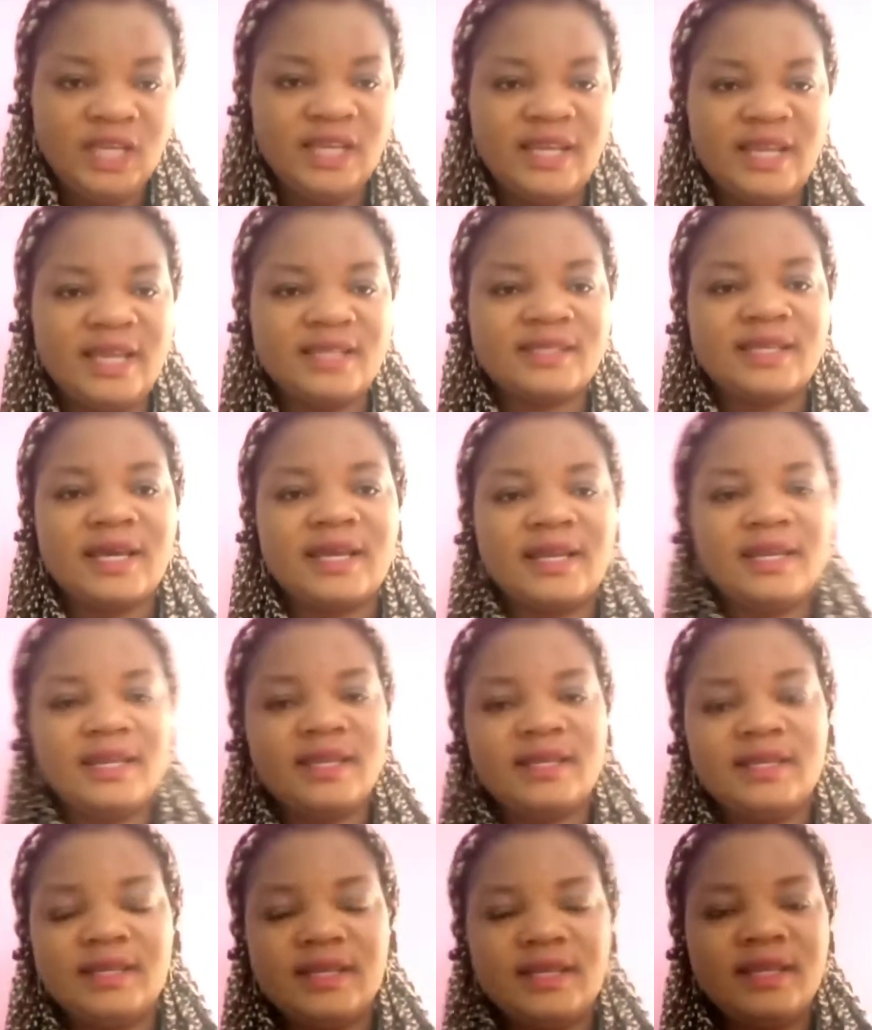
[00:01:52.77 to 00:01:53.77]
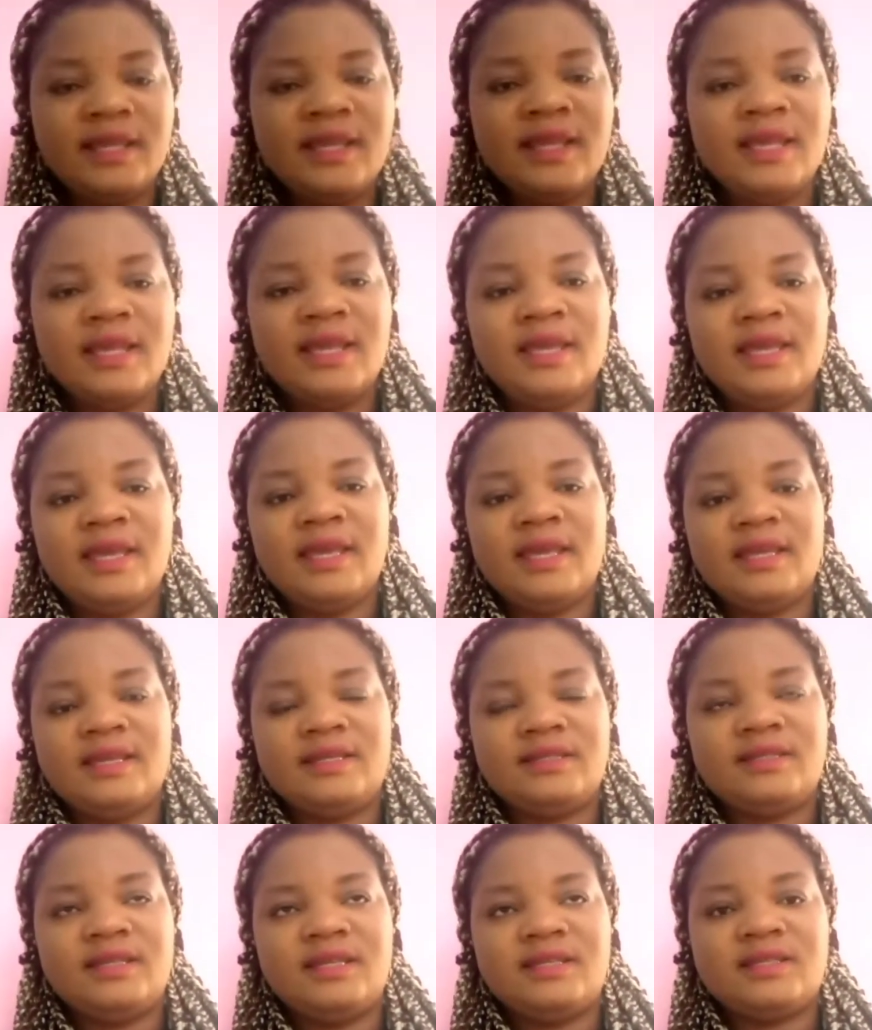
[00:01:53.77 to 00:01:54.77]
there's a lady,
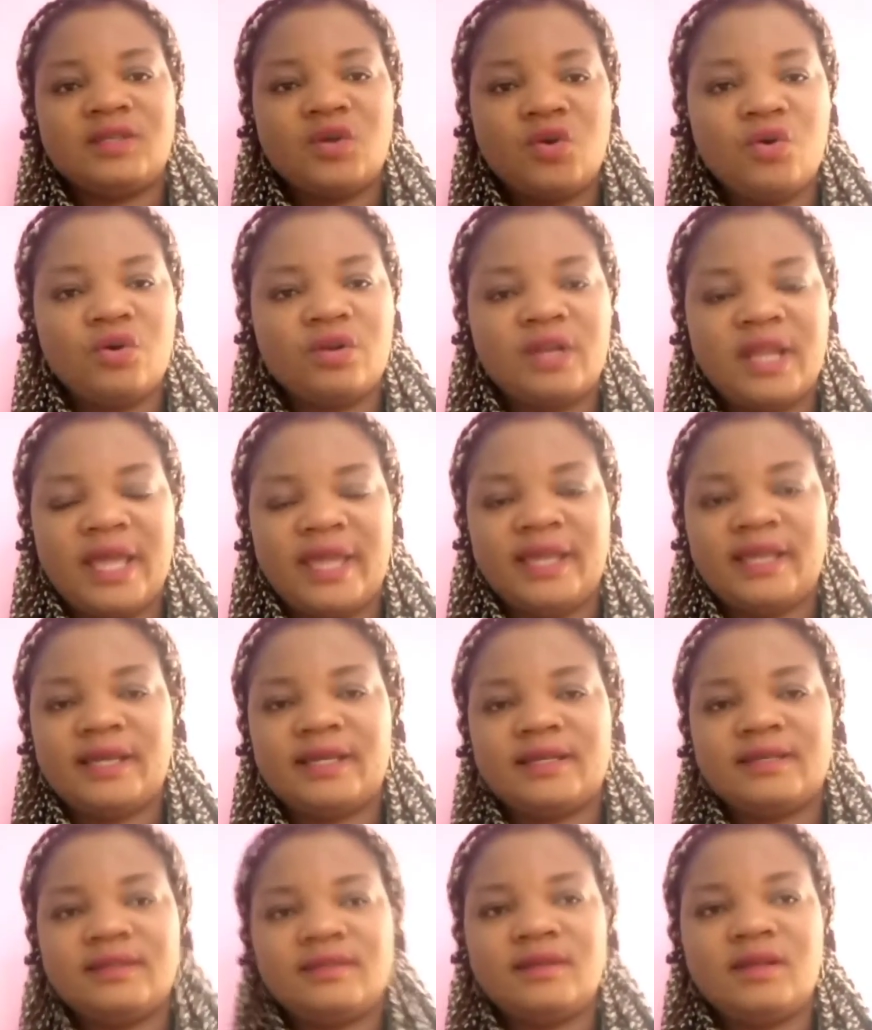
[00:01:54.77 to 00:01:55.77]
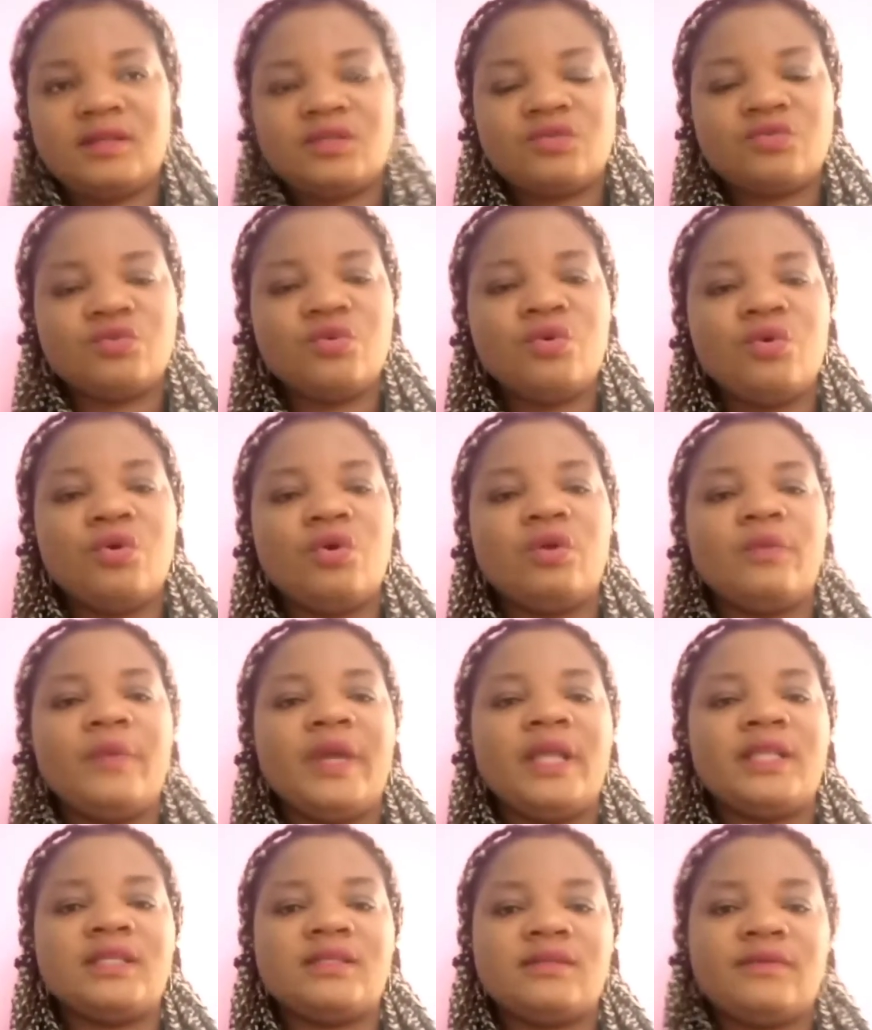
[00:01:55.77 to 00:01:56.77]
she's old, like not too old,
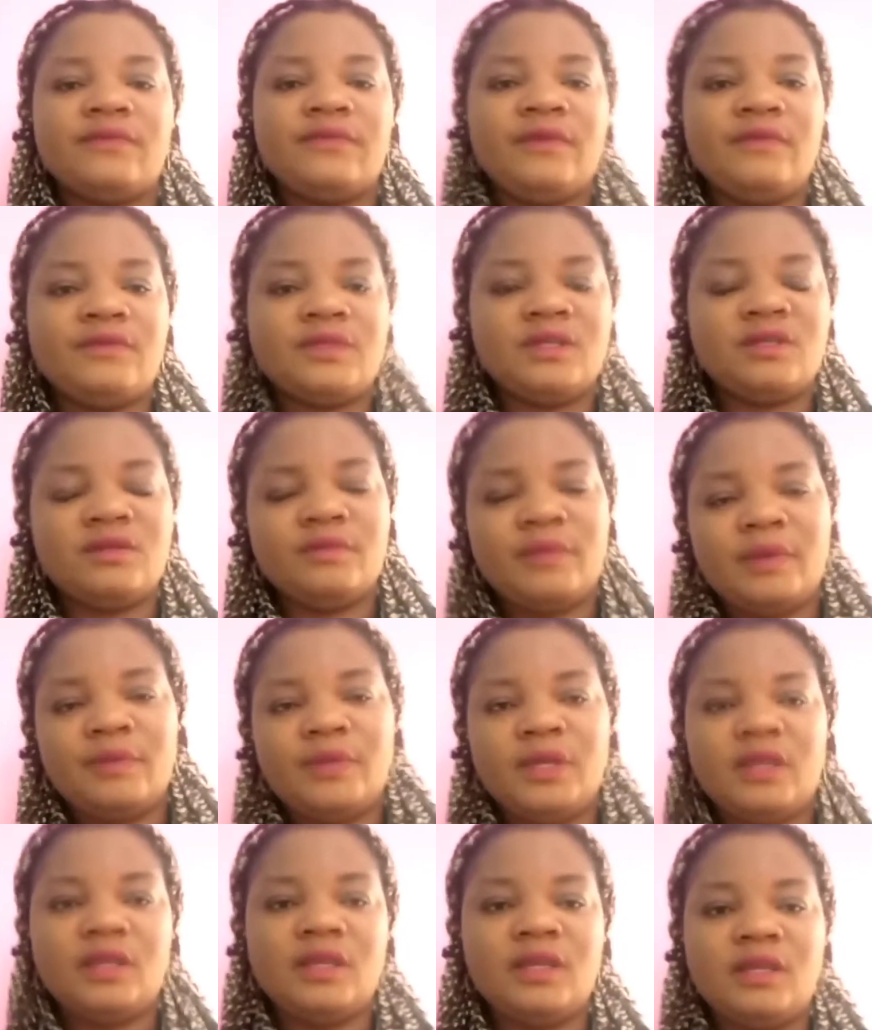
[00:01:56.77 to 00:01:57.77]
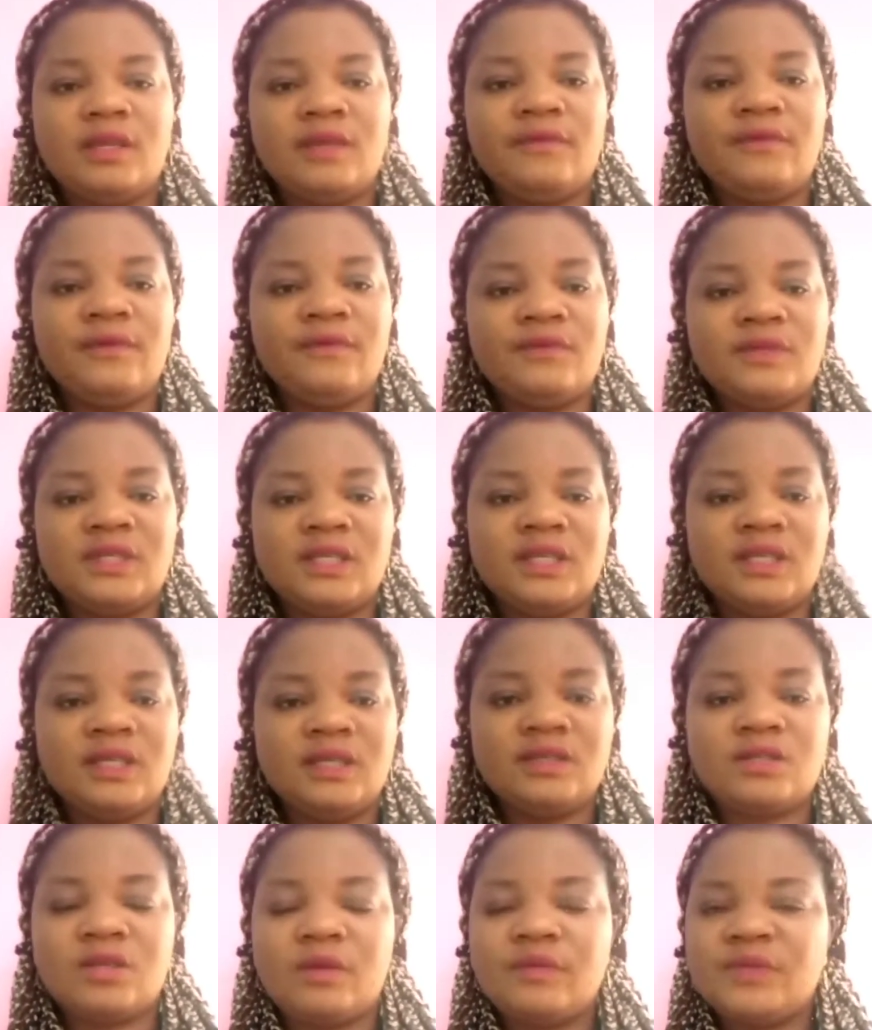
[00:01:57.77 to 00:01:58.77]
but 50, maybe in the 50
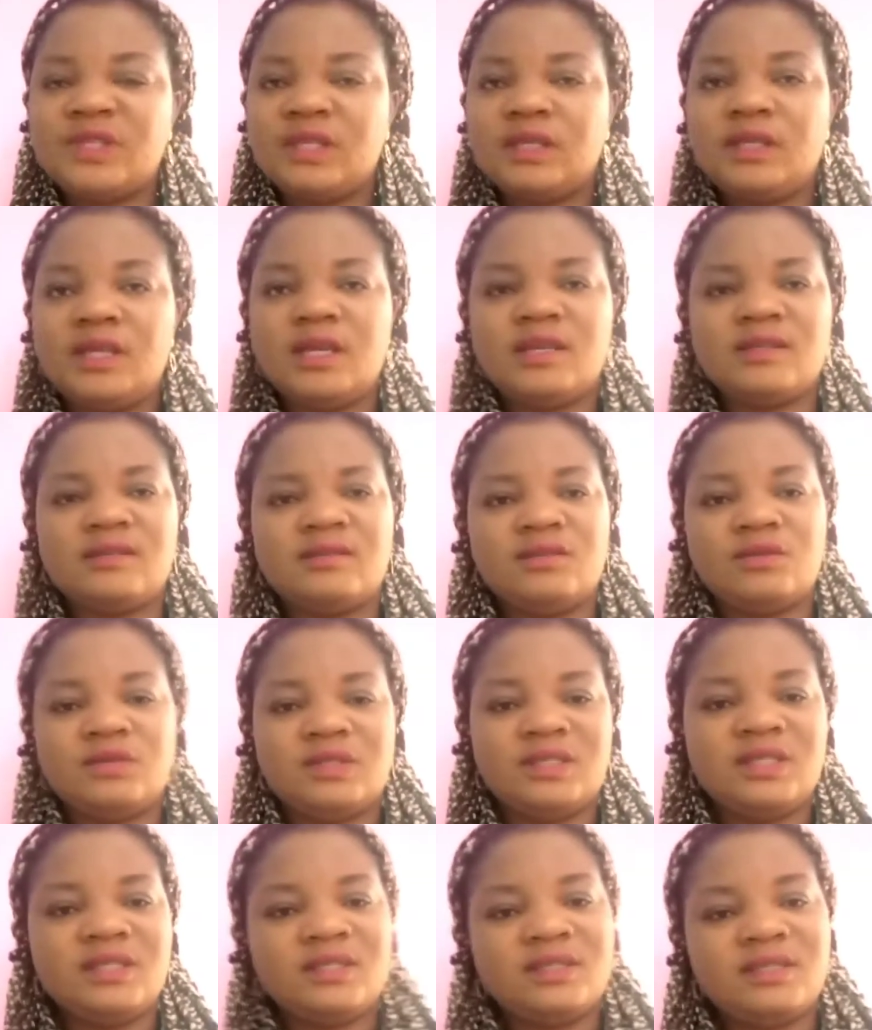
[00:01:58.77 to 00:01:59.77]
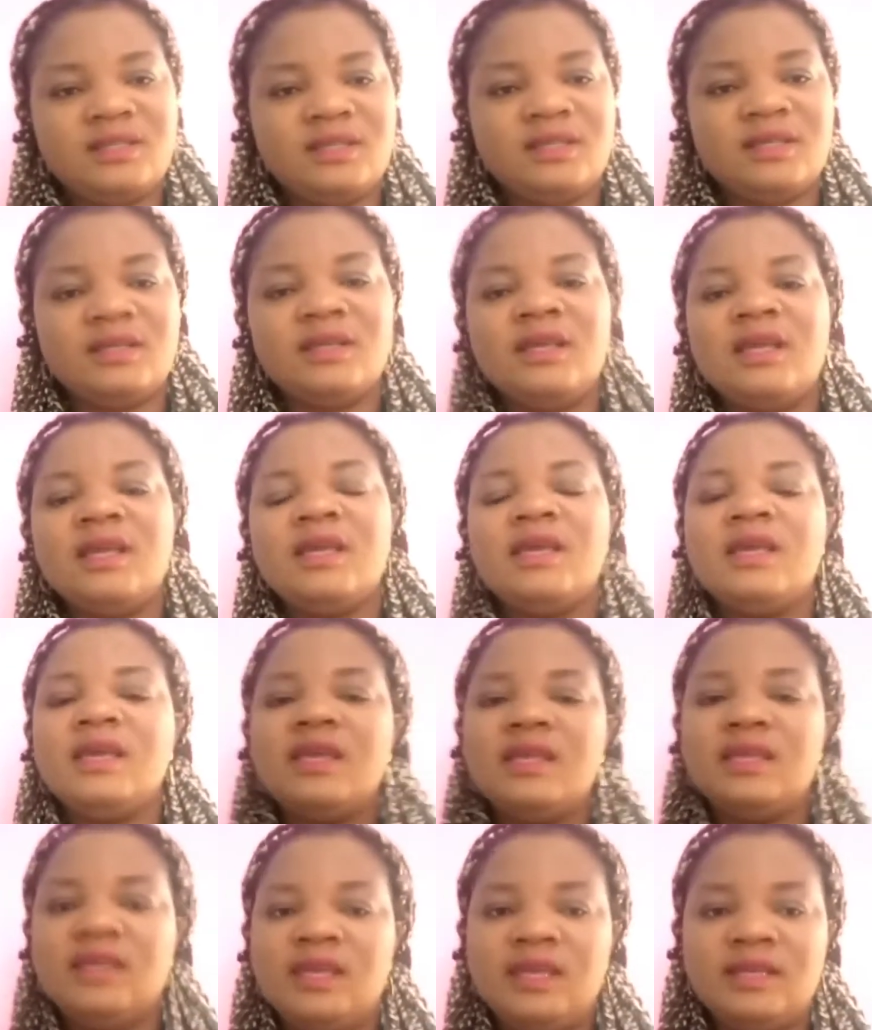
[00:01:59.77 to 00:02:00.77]
something years to 60
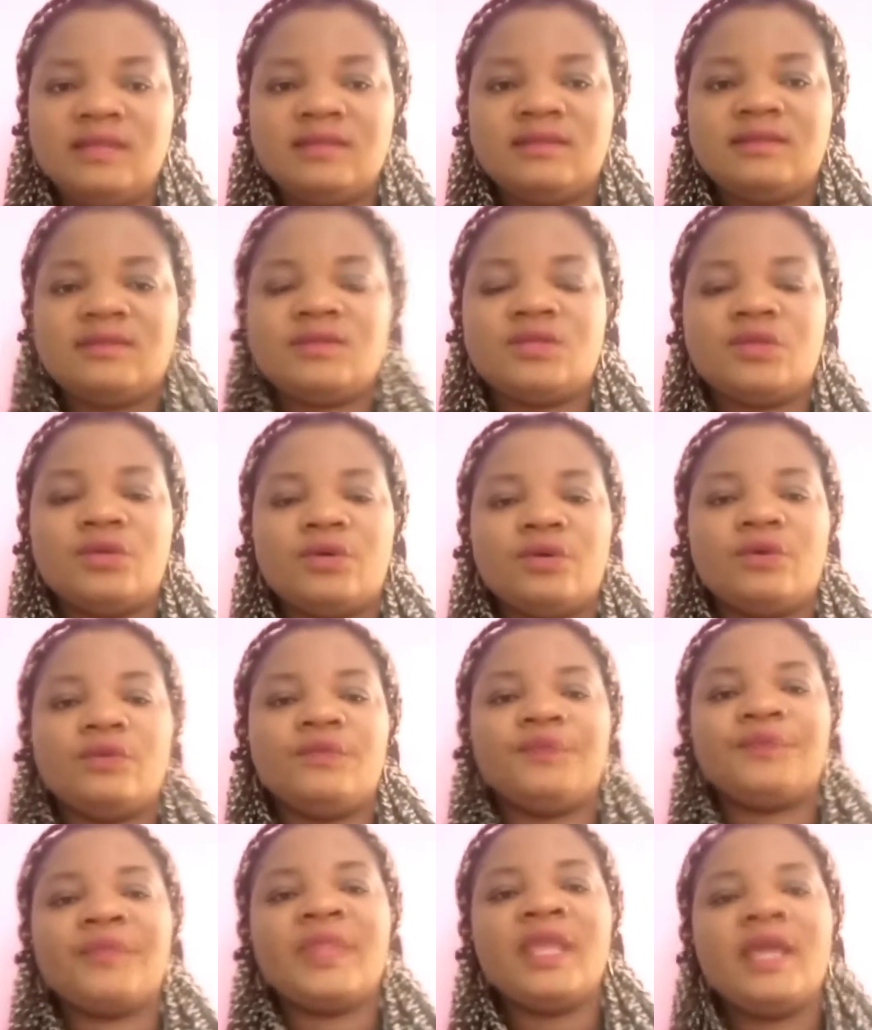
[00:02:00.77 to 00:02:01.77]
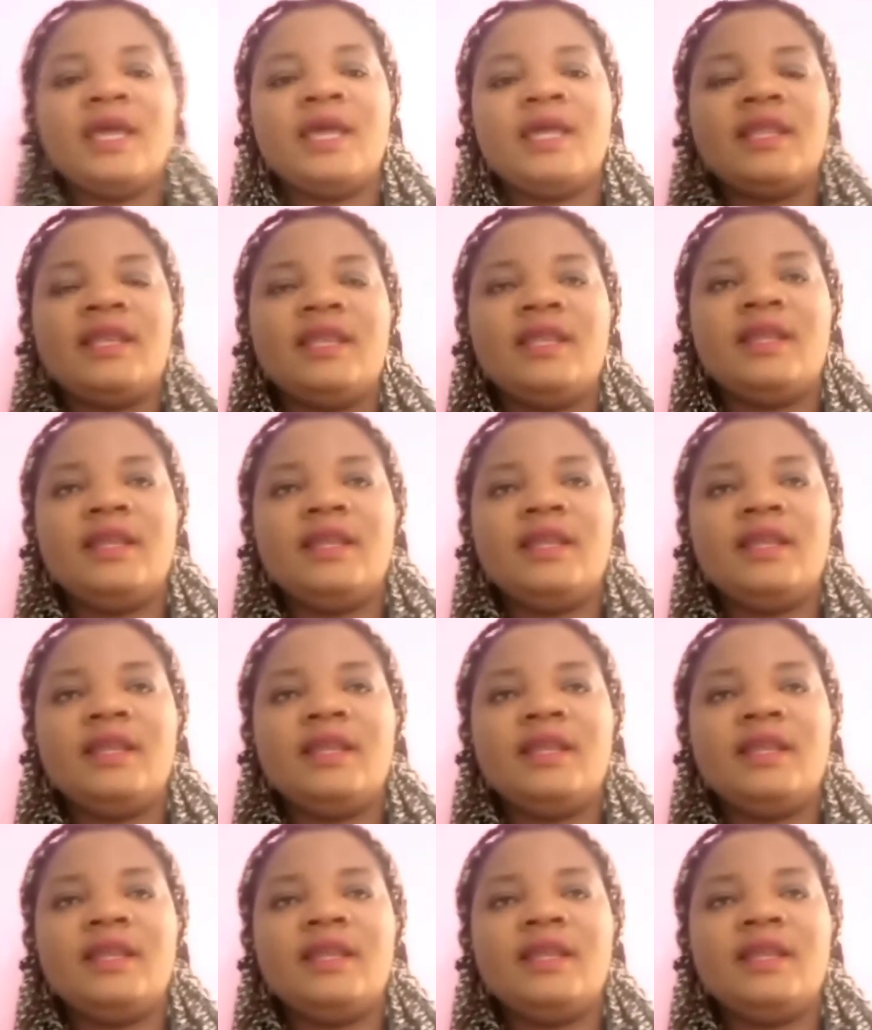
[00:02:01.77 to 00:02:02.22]
years. So the